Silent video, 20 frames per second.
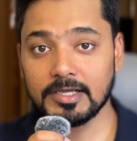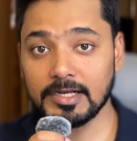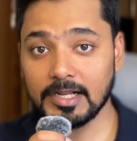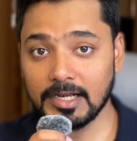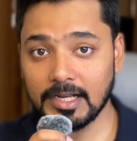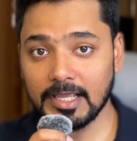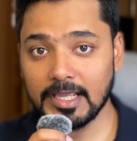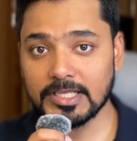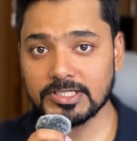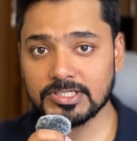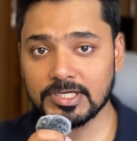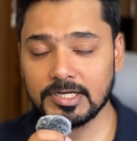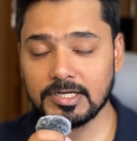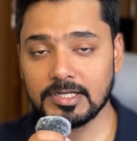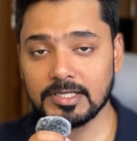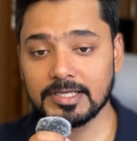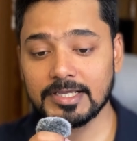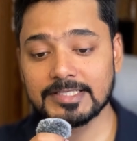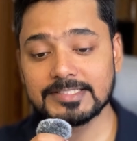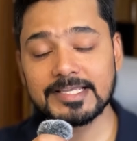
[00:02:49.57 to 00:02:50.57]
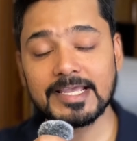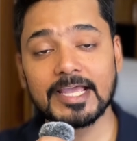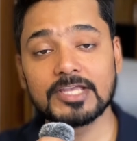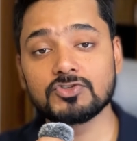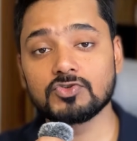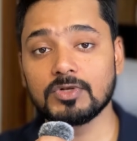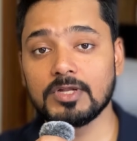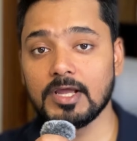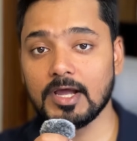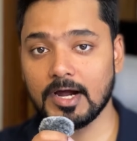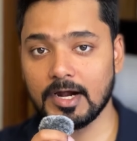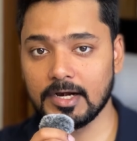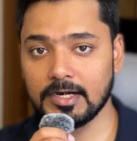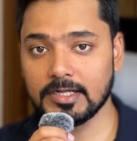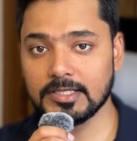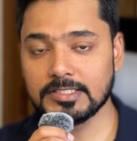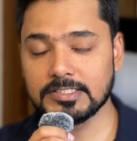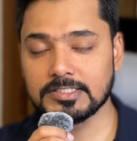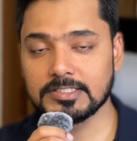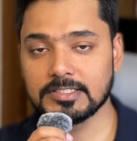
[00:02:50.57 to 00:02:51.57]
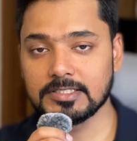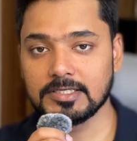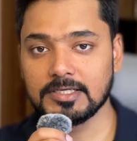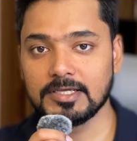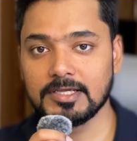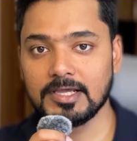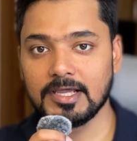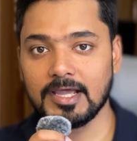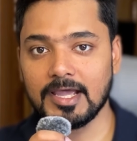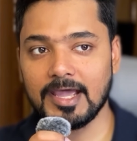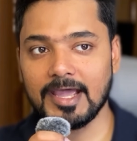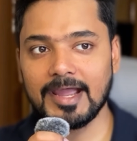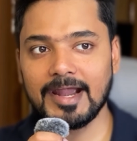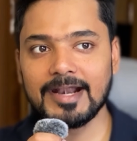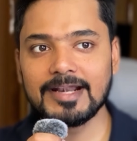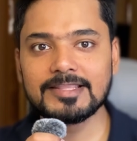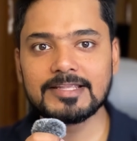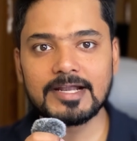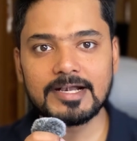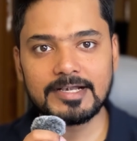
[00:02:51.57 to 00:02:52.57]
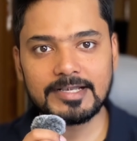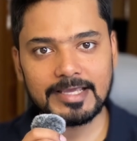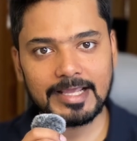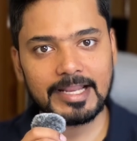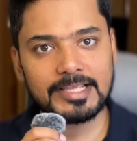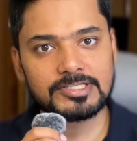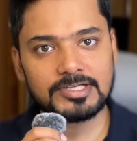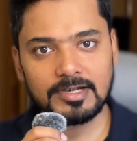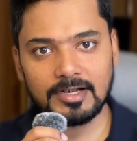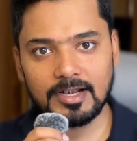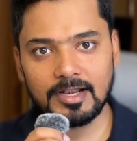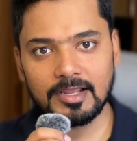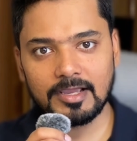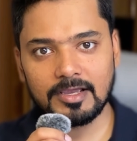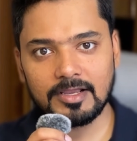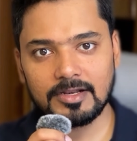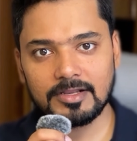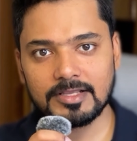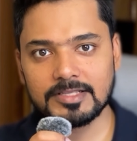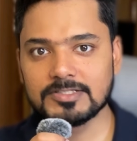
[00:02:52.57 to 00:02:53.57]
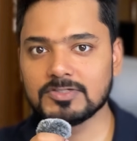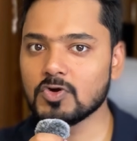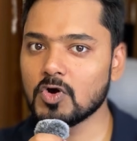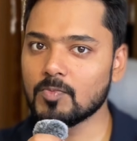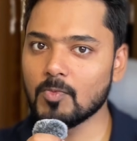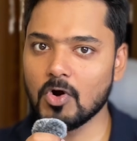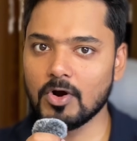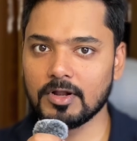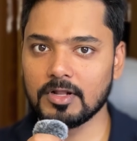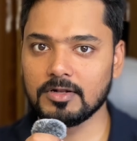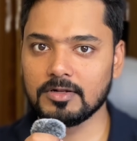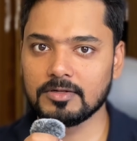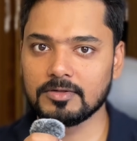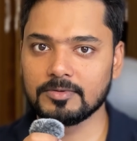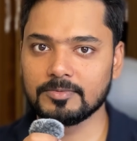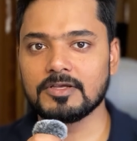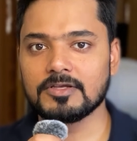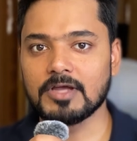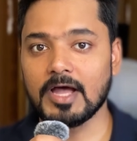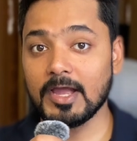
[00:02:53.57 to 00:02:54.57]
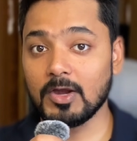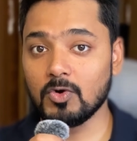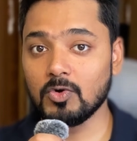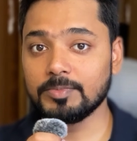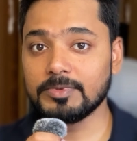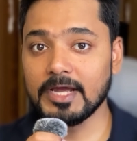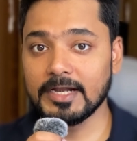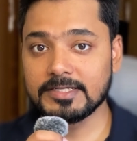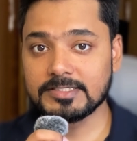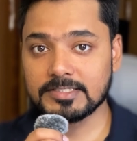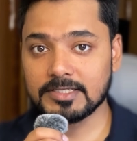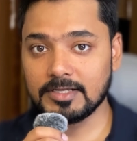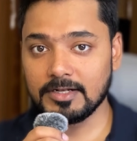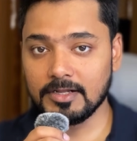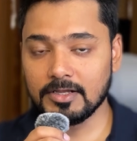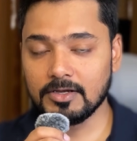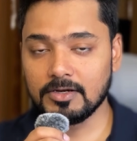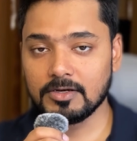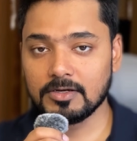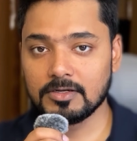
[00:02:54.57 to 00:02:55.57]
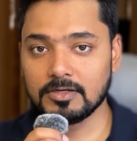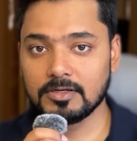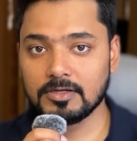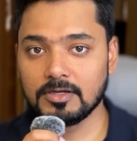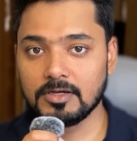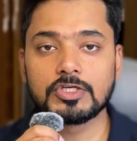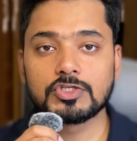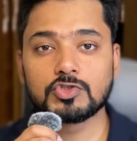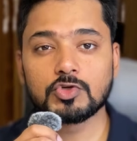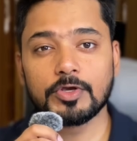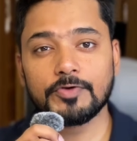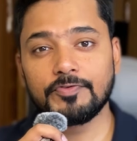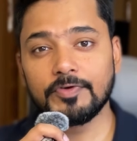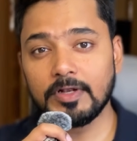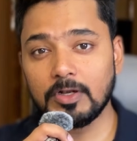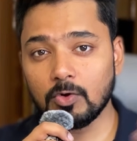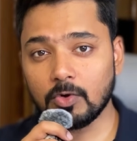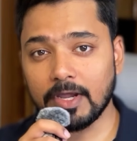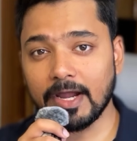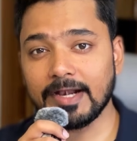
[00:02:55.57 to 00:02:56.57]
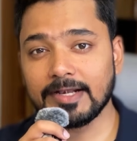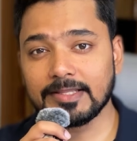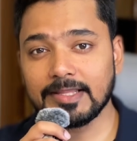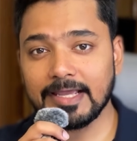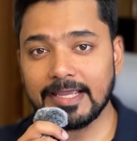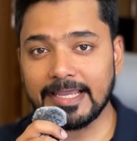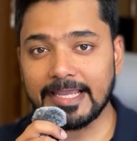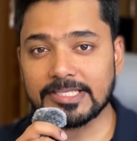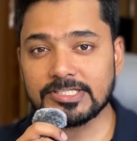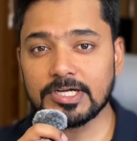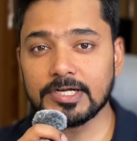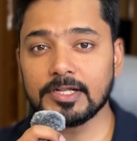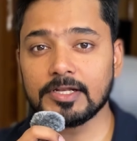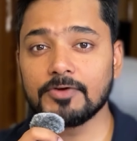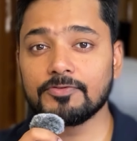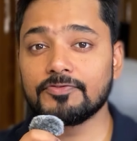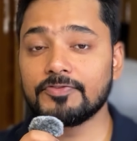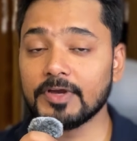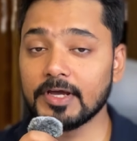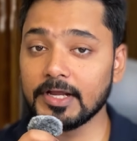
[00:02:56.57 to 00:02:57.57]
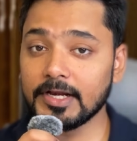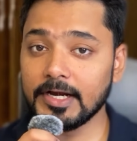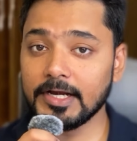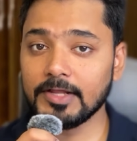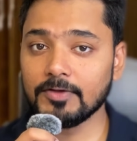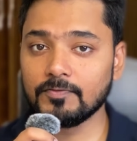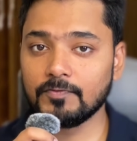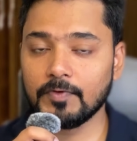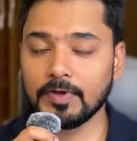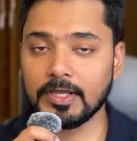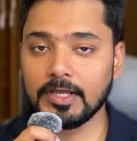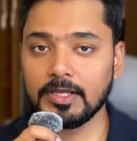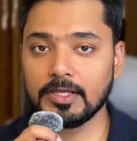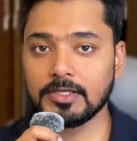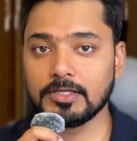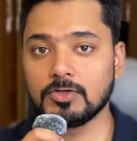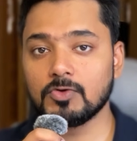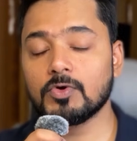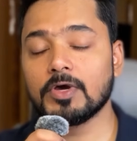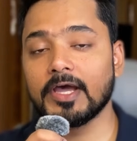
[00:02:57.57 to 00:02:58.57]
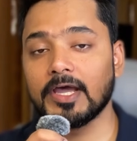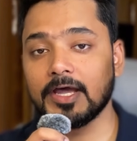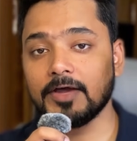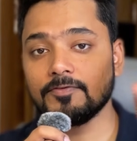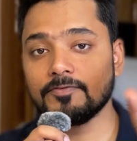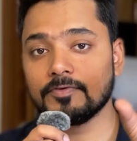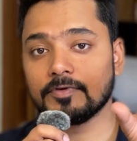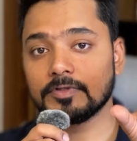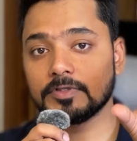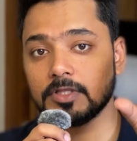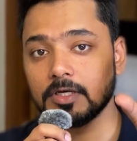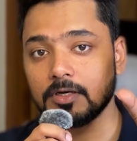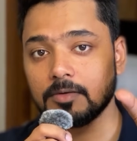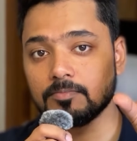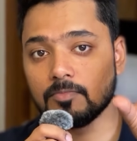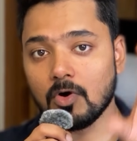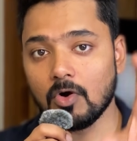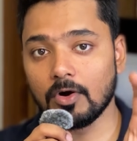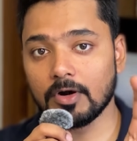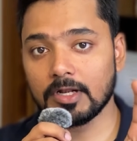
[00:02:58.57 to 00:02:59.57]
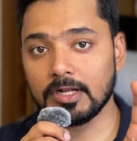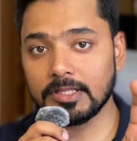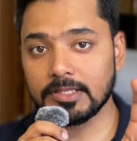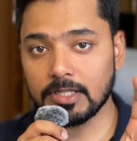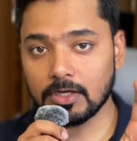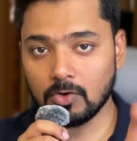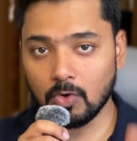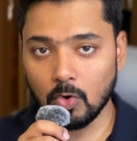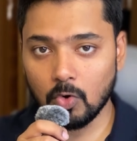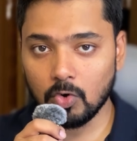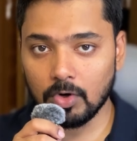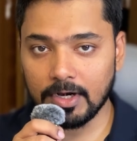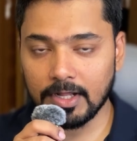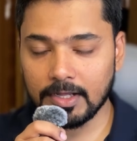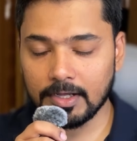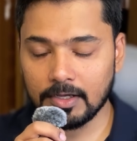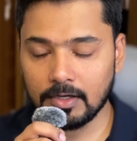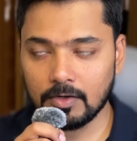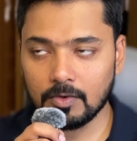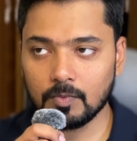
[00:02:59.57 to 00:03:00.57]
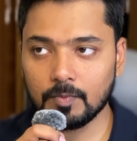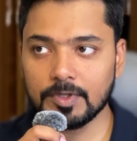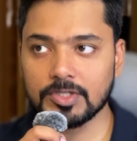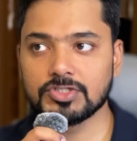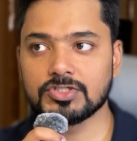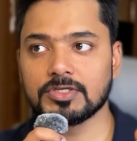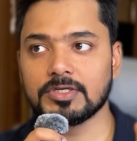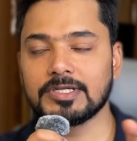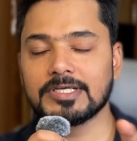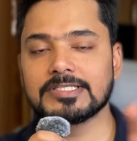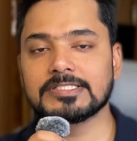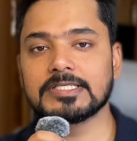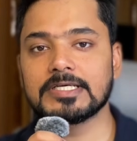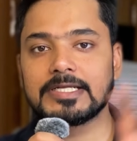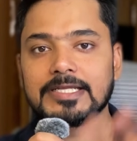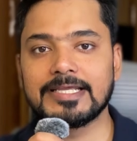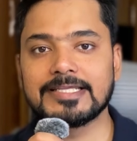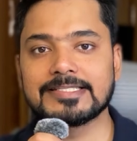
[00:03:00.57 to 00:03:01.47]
in an agent is actually harness, and the intelligent layer is your model. I hope that's clear. So if we look at the agent in a figurative way, you have the model in the core layer, which does the